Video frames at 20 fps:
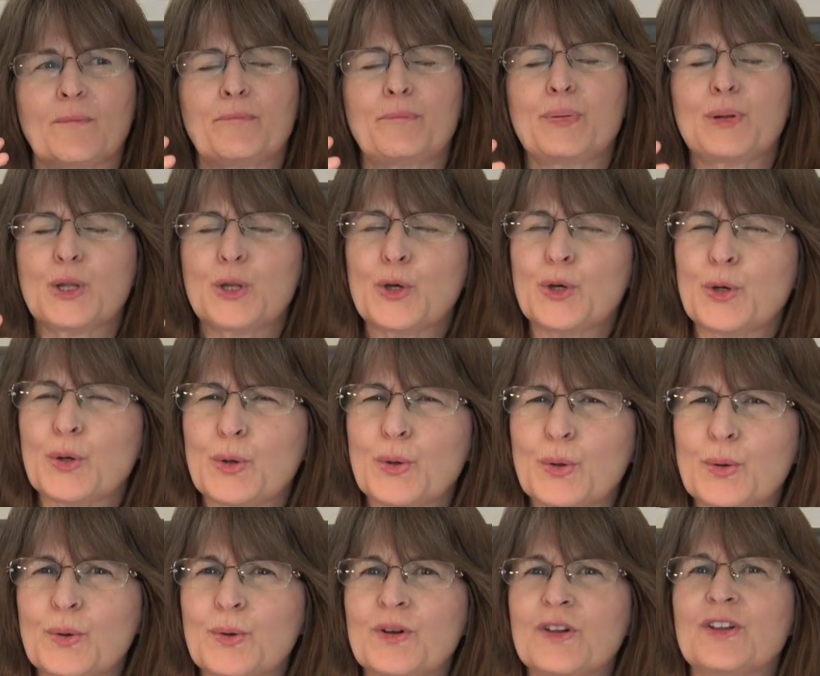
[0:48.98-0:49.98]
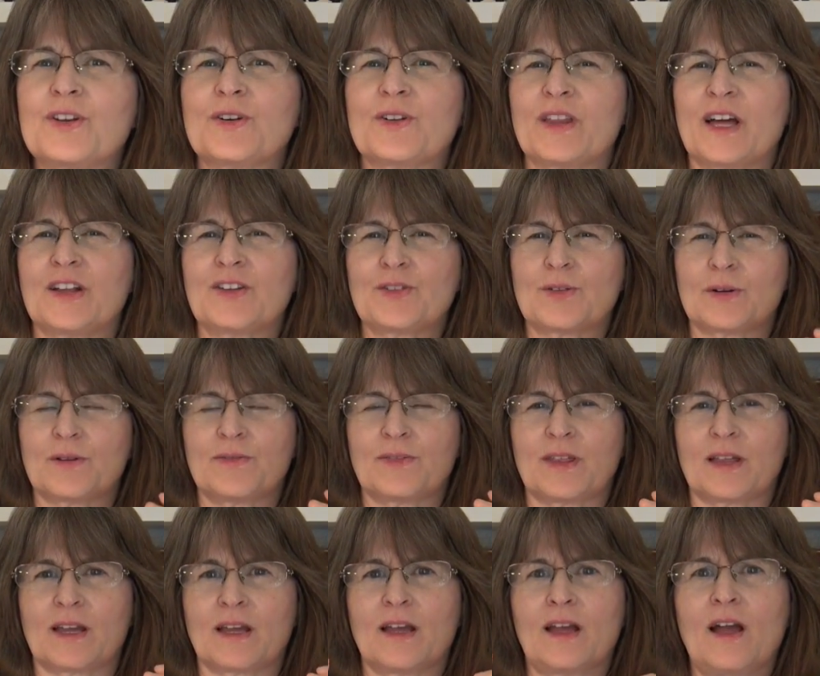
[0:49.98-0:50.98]
blue, that sort of
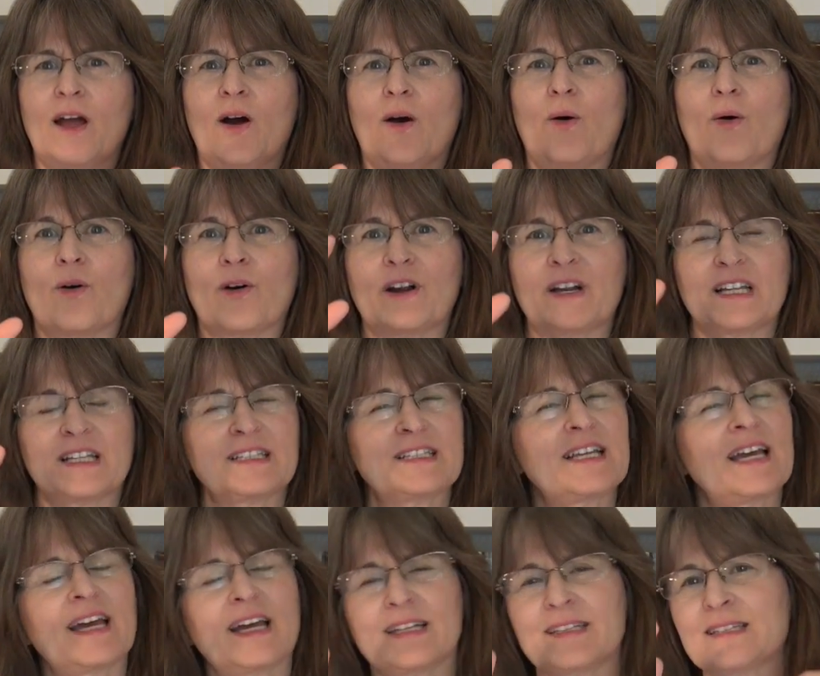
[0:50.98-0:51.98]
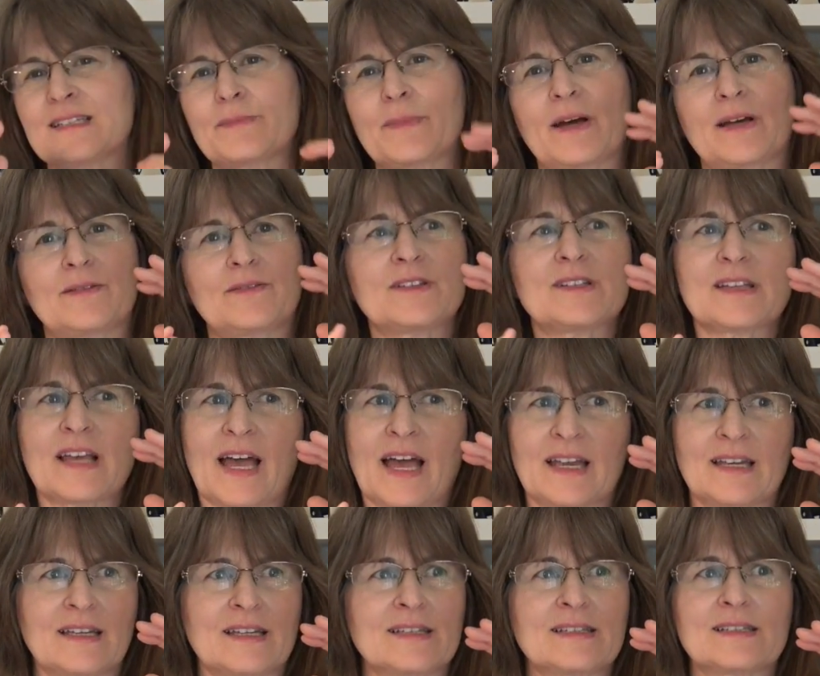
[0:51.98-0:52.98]
thing. Or an intense amount of
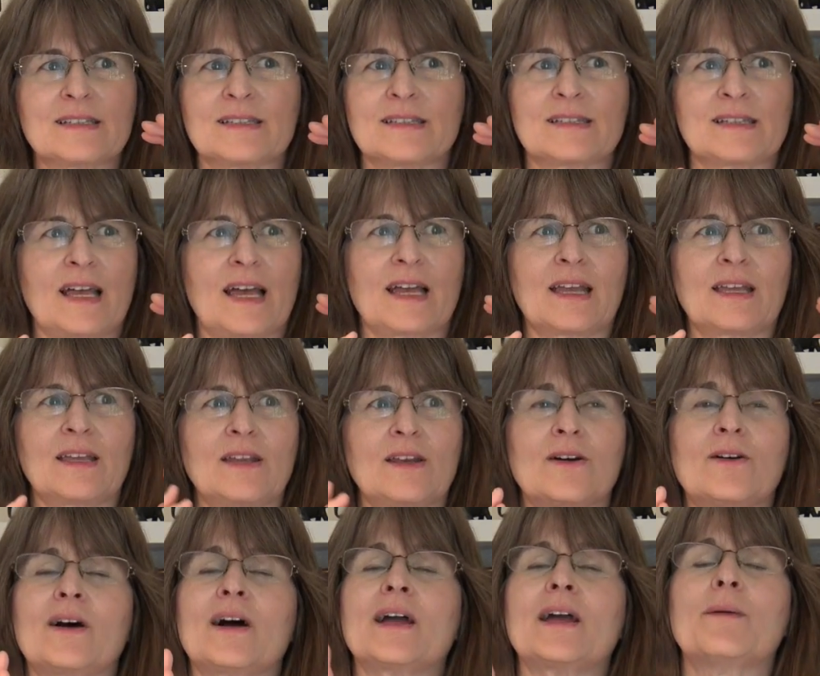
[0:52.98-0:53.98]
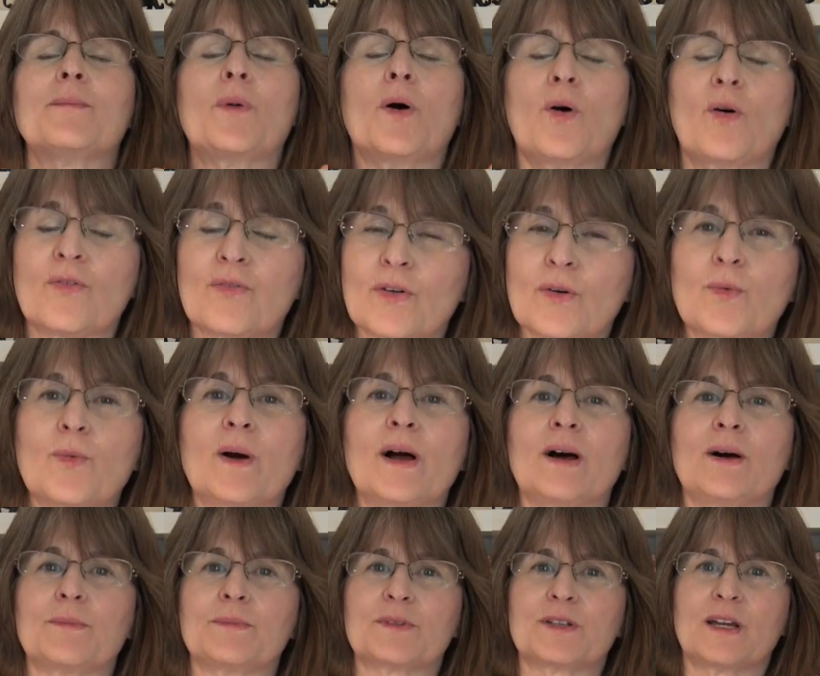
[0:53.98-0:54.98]
sadness is like, I am
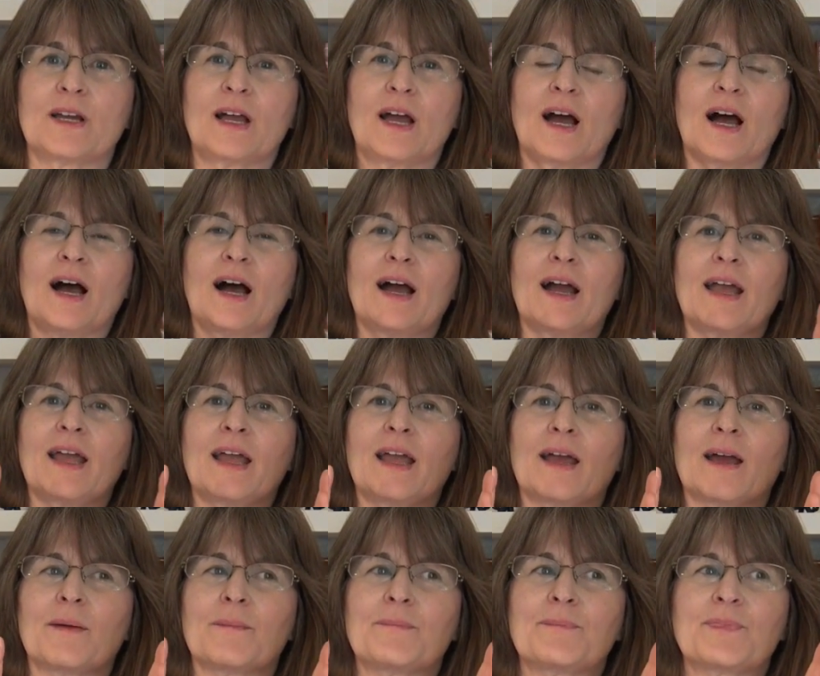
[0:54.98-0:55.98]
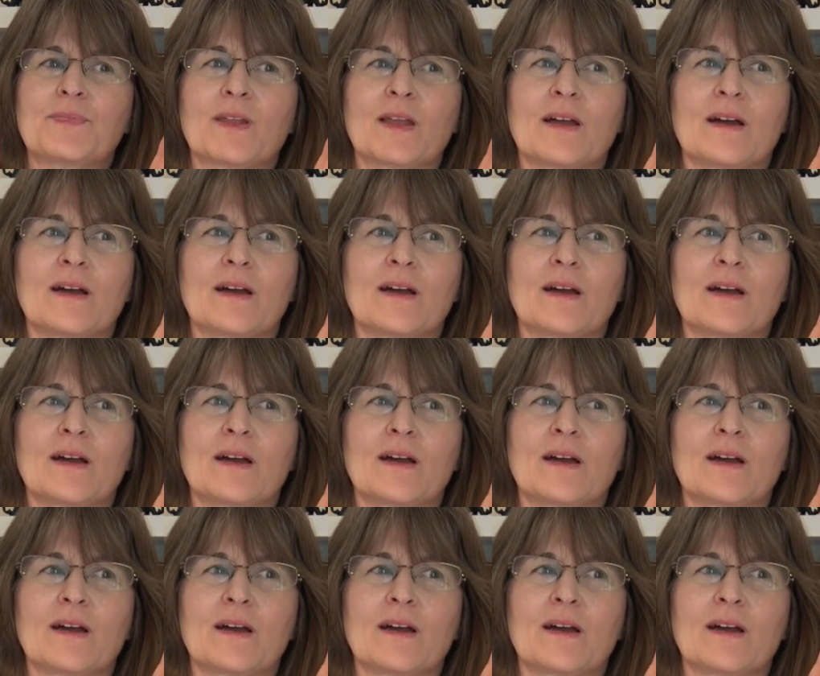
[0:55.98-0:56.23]
overwhelmed. I am,